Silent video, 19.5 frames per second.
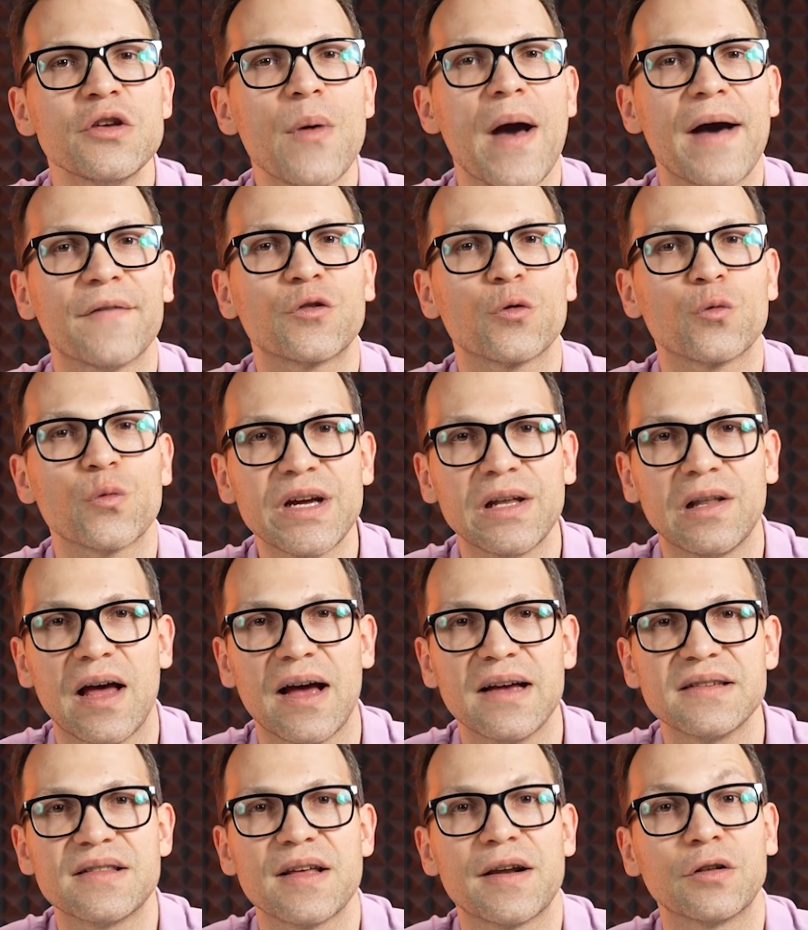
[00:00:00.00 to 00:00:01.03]
you have to
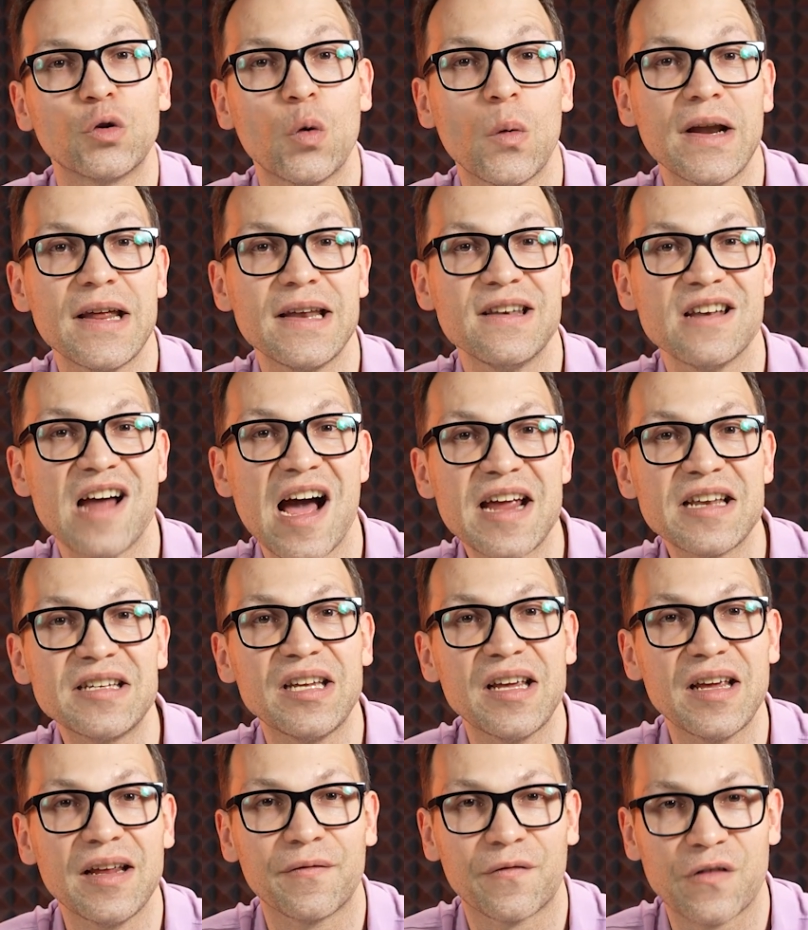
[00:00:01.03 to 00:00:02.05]
realize that in
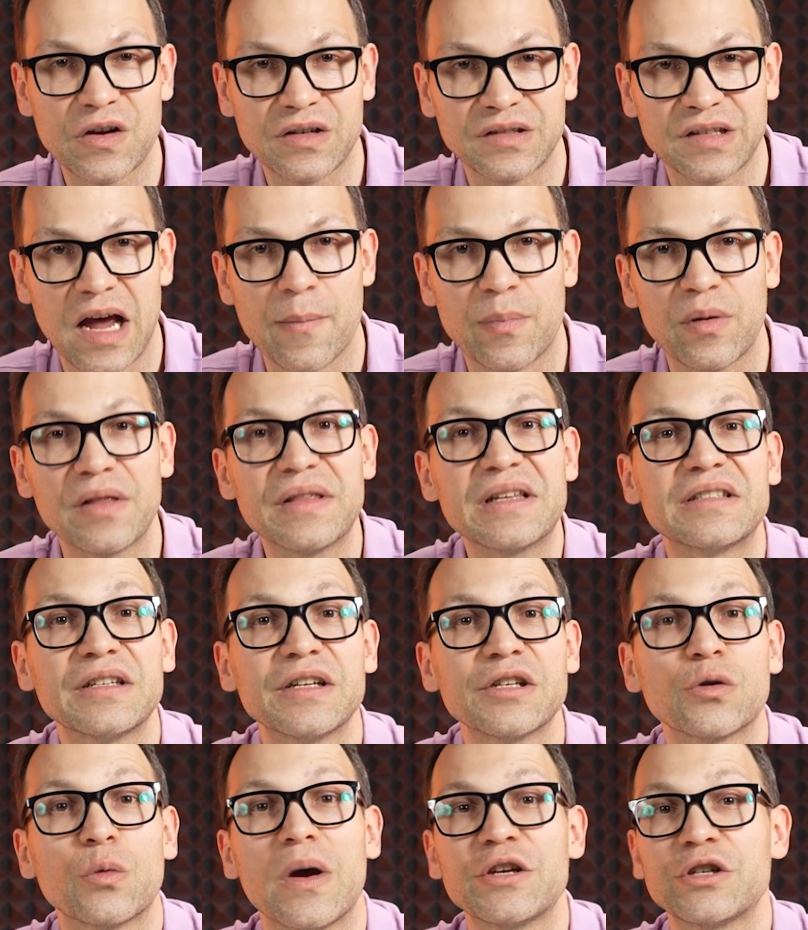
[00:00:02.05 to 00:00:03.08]
2019, for example, the
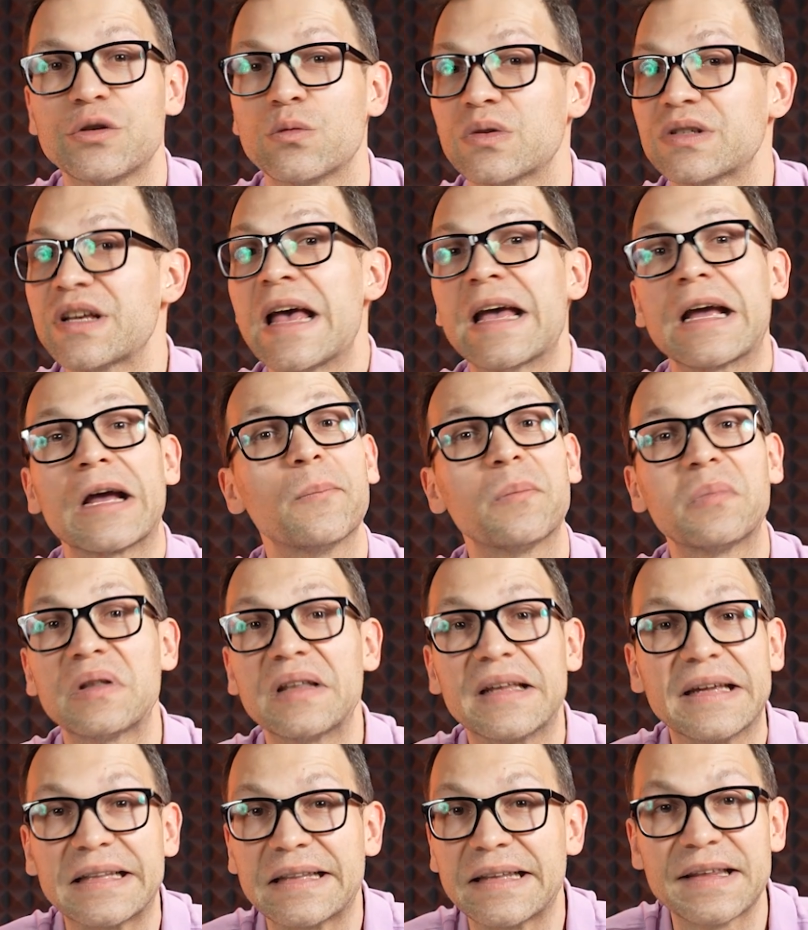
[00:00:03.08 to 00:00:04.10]
situation was
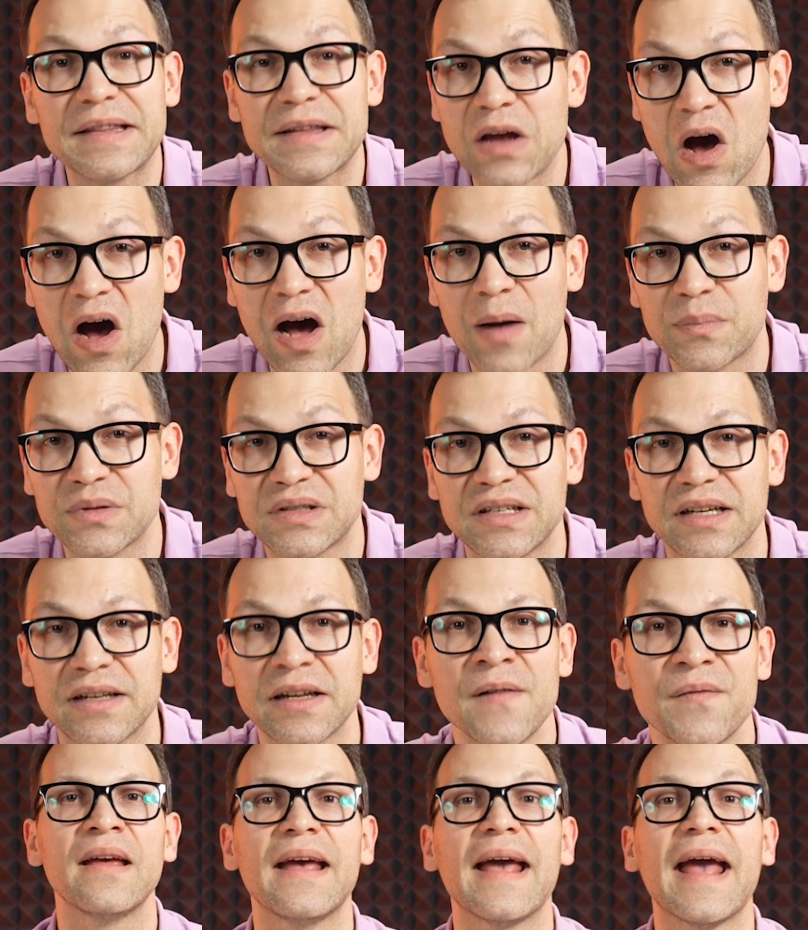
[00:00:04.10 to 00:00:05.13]
completely the opposite.
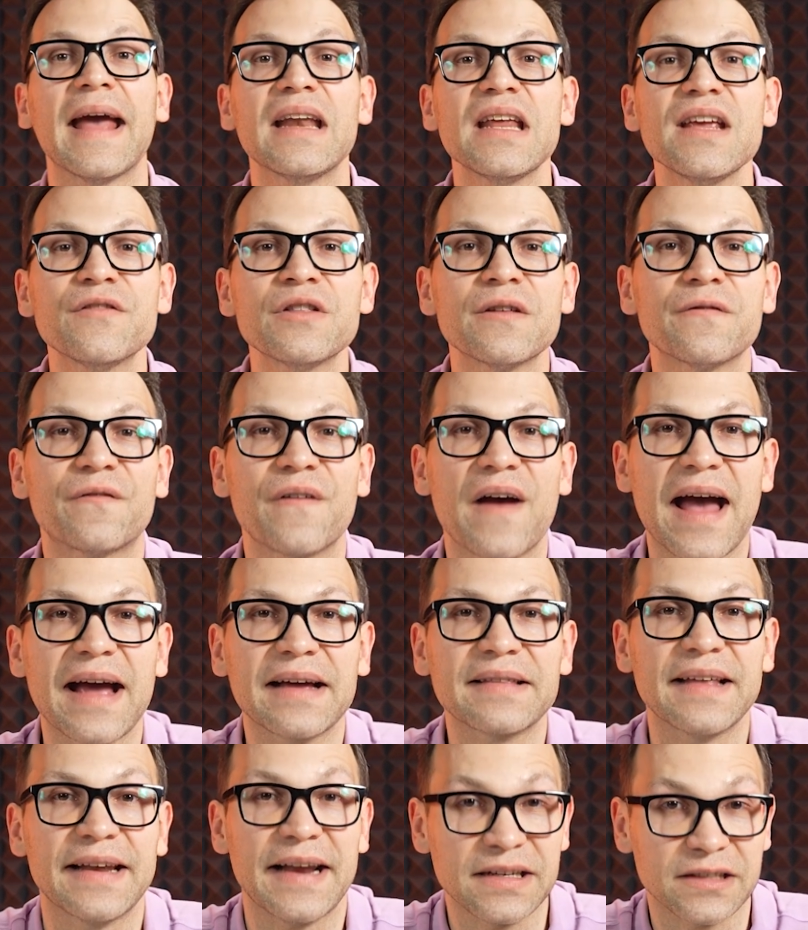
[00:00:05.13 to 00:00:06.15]
And even the
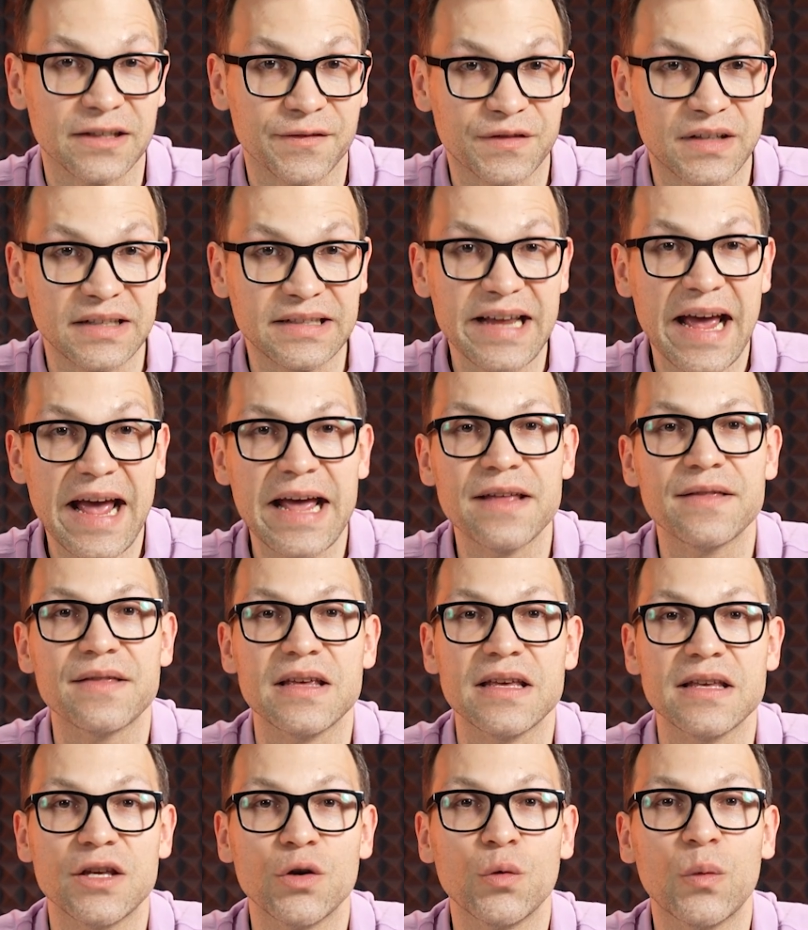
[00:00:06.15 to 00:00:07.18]
fact that as of today,
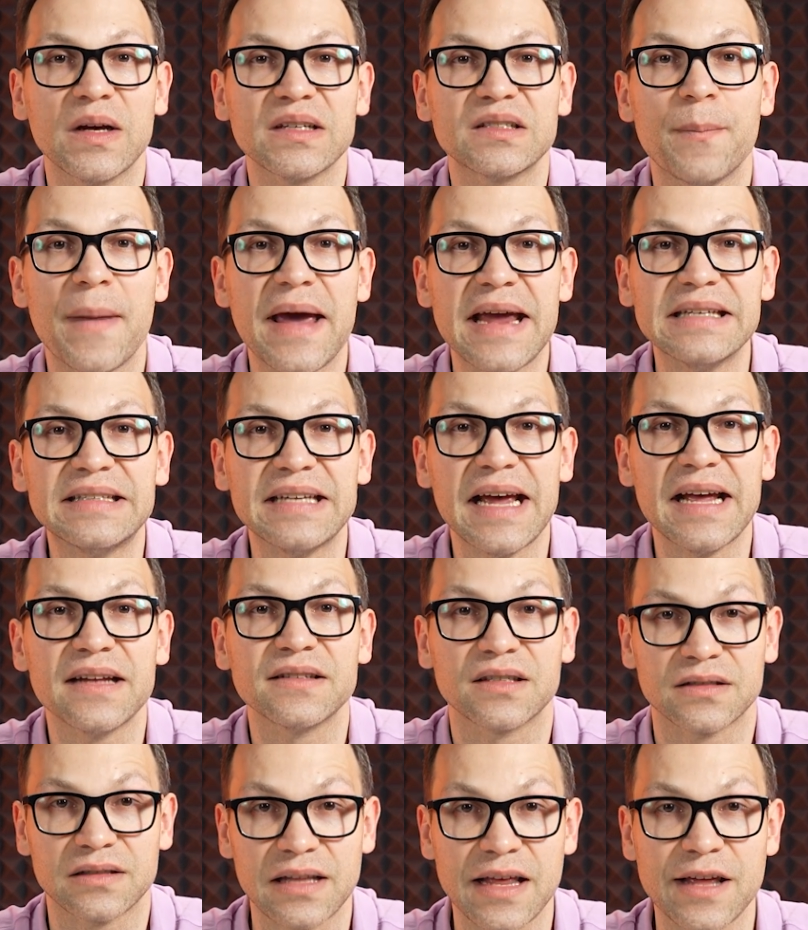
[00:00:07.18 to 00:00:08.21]
the US
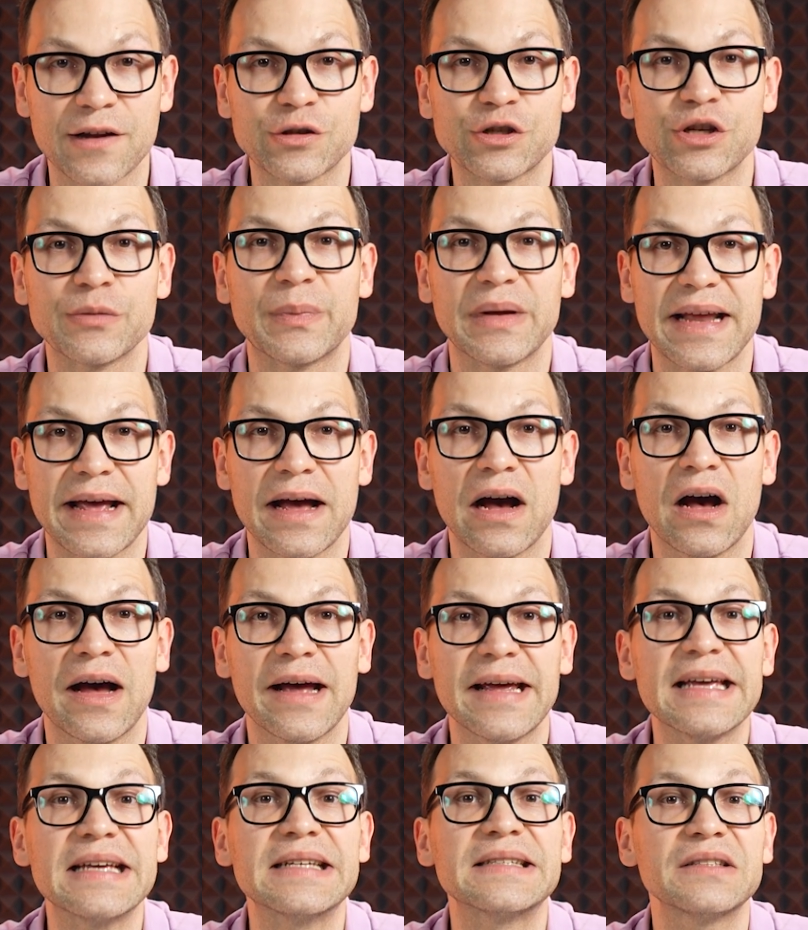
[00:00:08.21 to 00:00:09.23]
maintains its leadership in
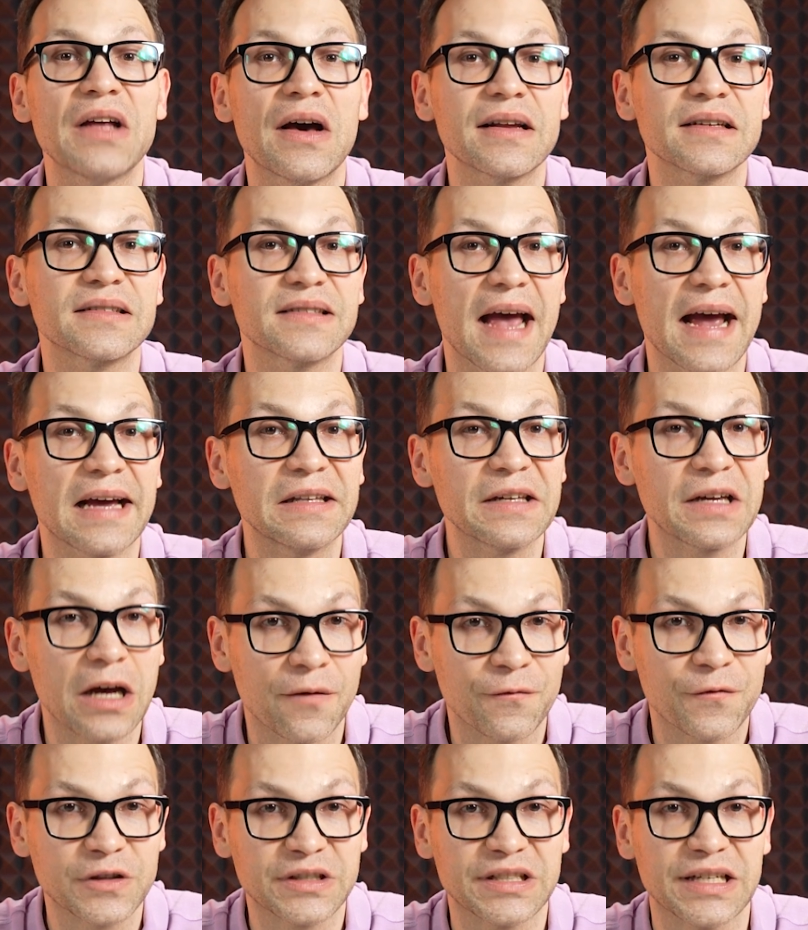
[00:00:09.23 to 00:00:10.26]
AI is not exactly
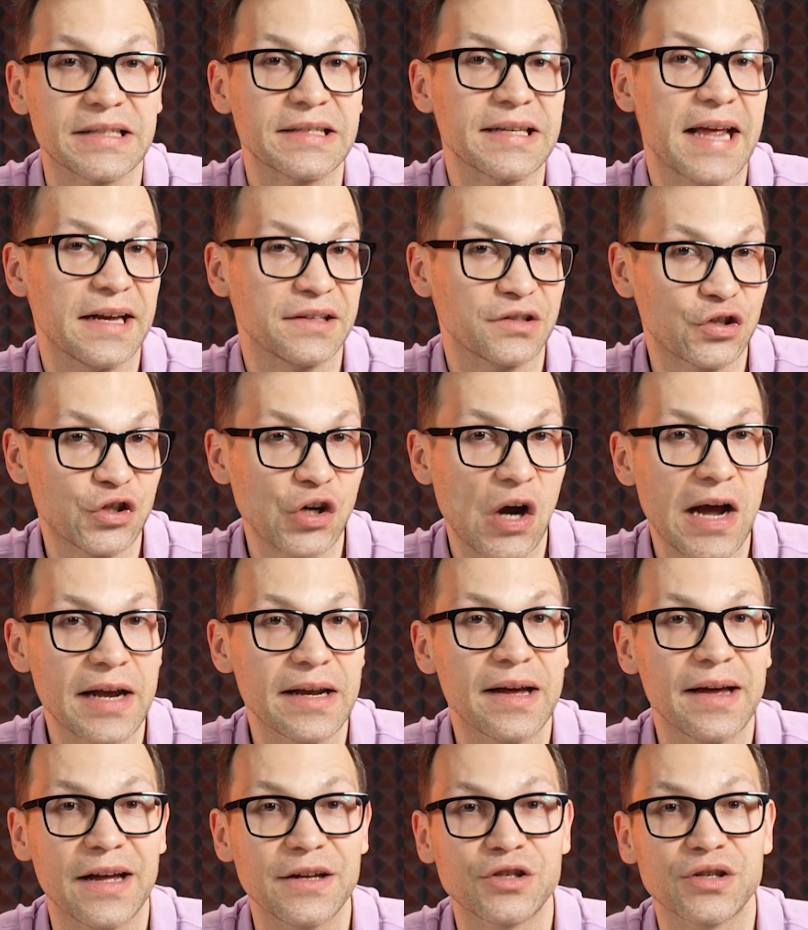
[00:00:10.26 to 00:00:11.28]
comforting, as
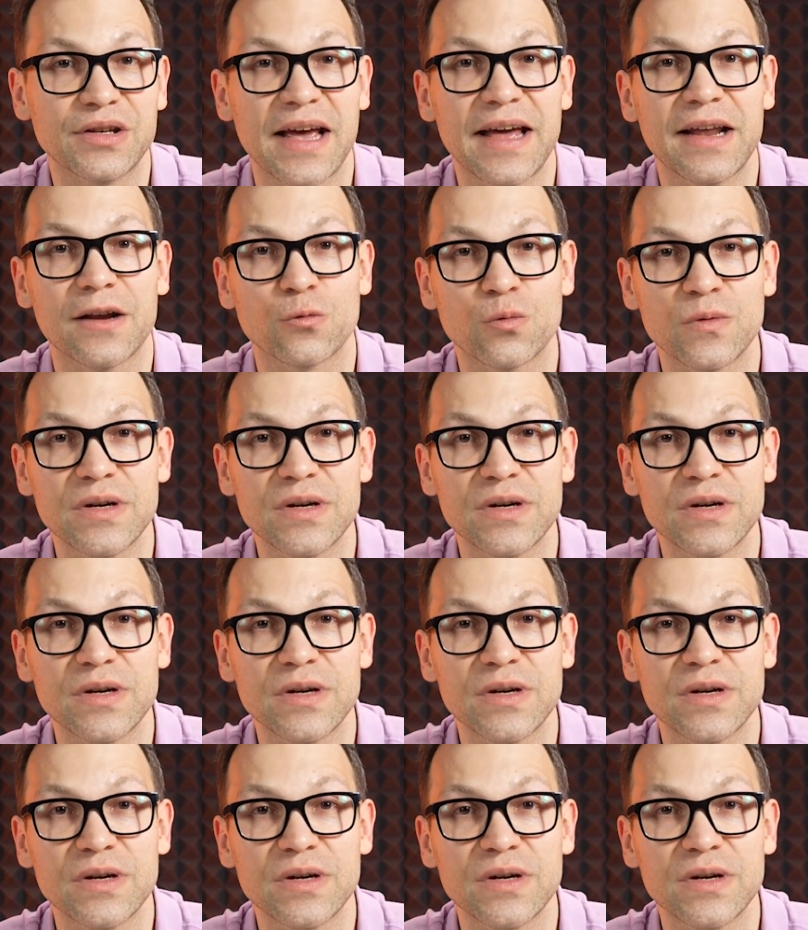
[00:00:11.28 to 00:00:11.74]
China educated